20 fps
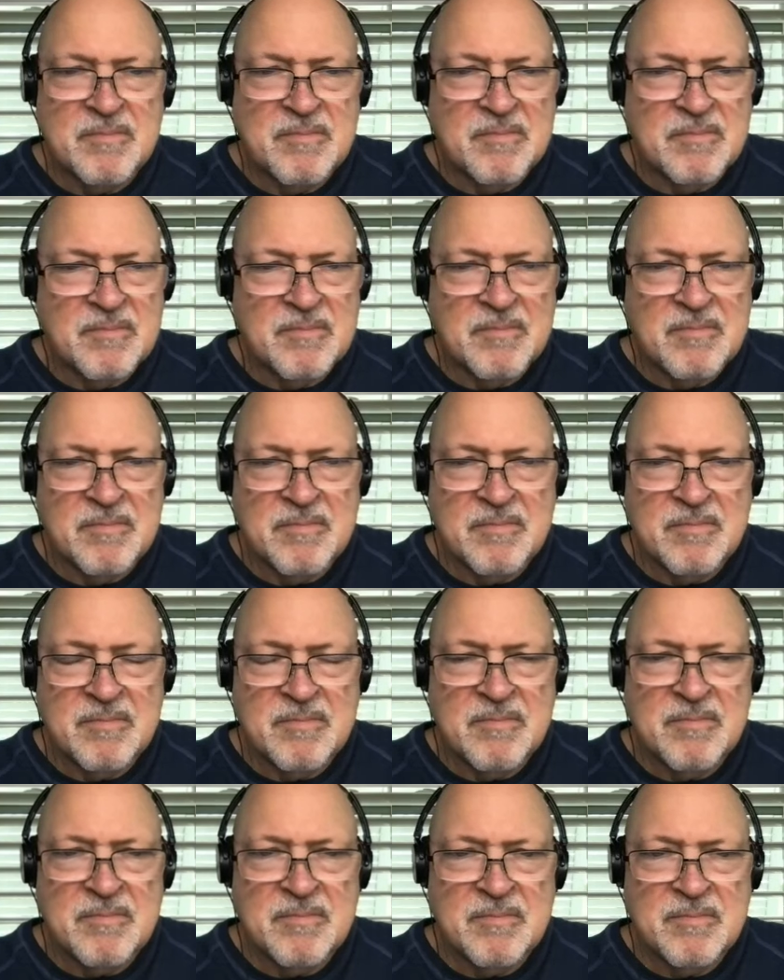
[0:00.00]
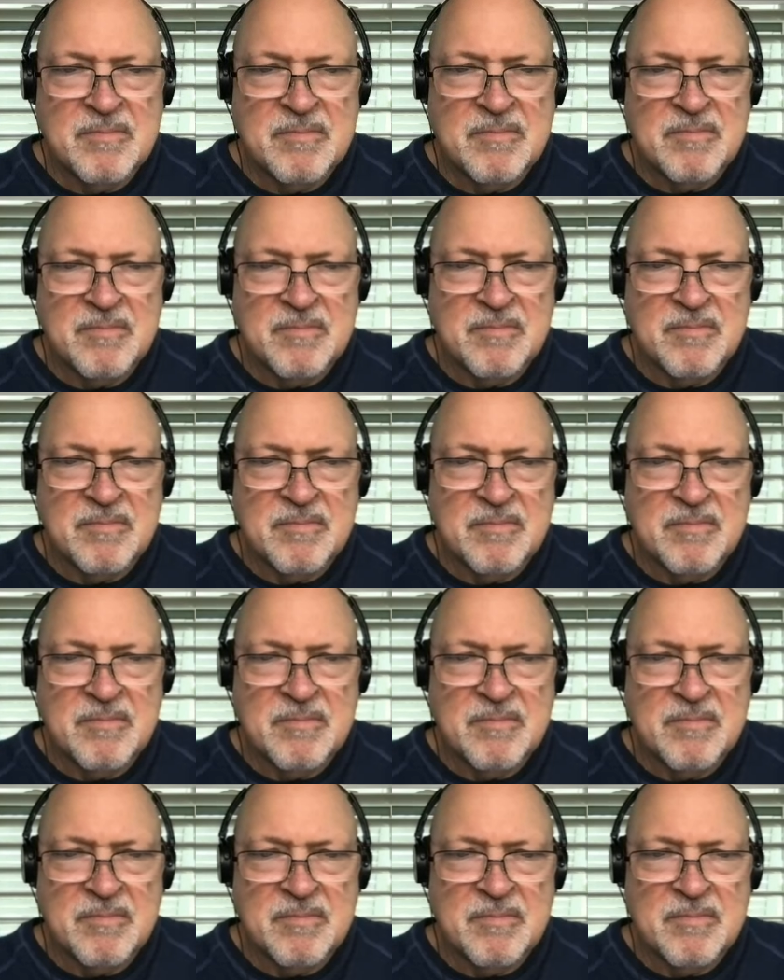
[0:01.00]

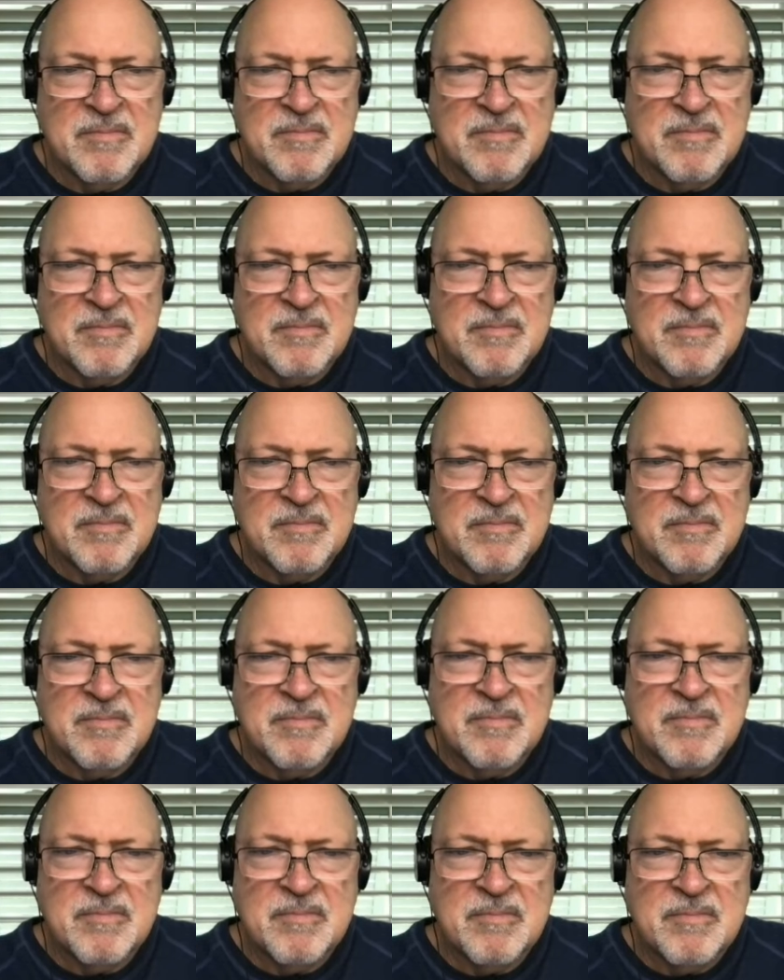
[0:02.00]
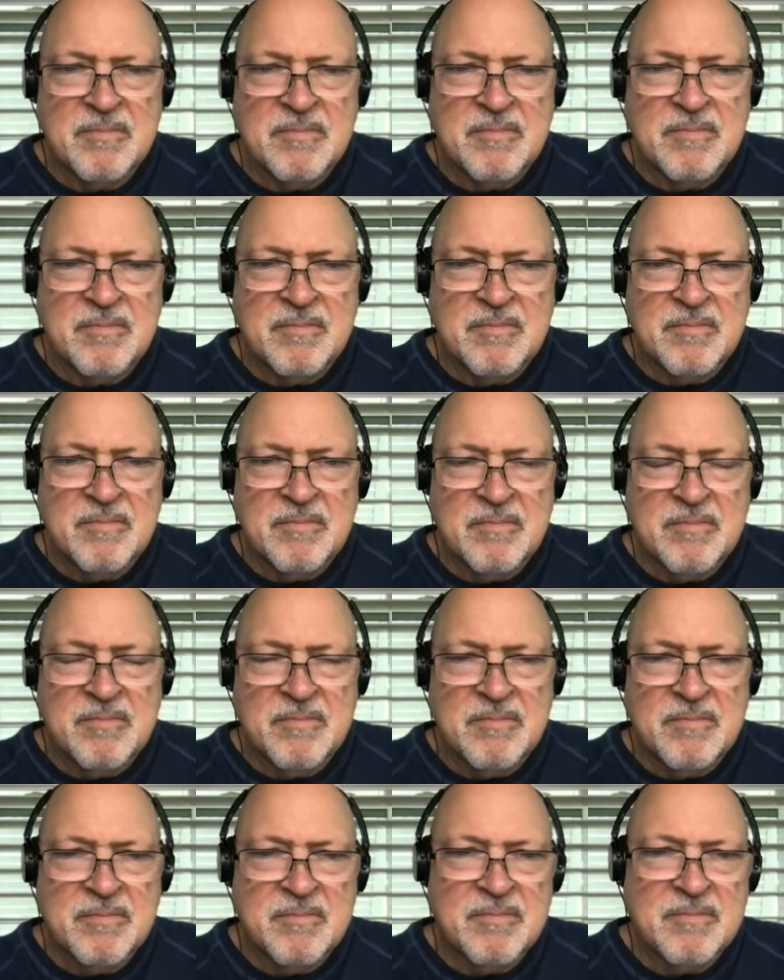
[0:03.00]

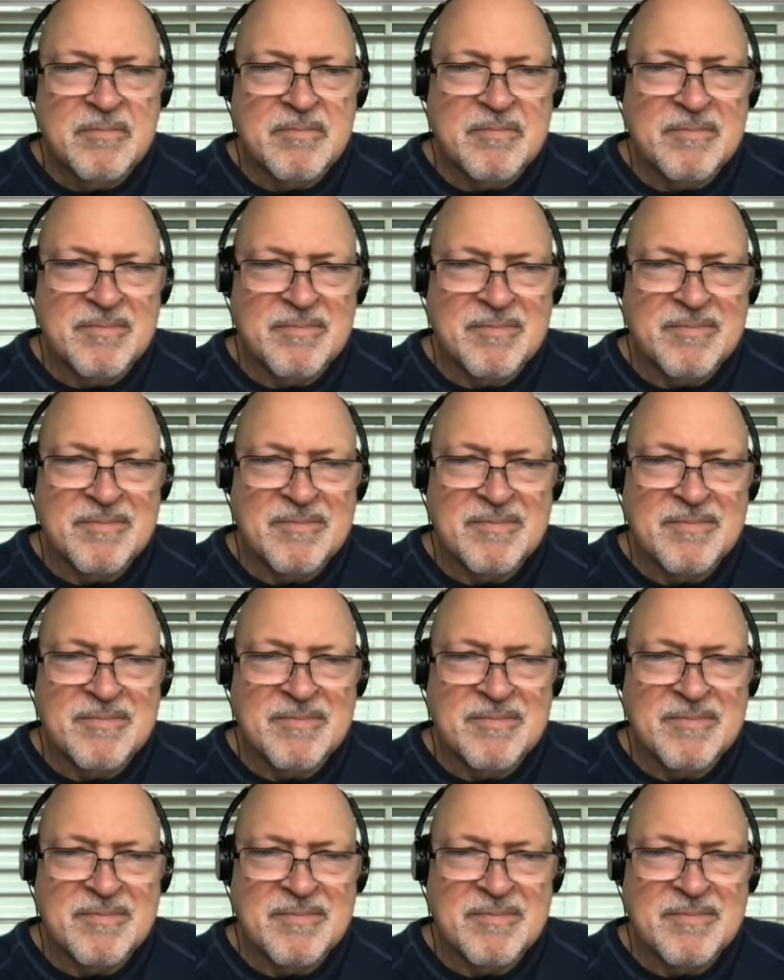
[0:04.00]
No words are spoken by the person on screen.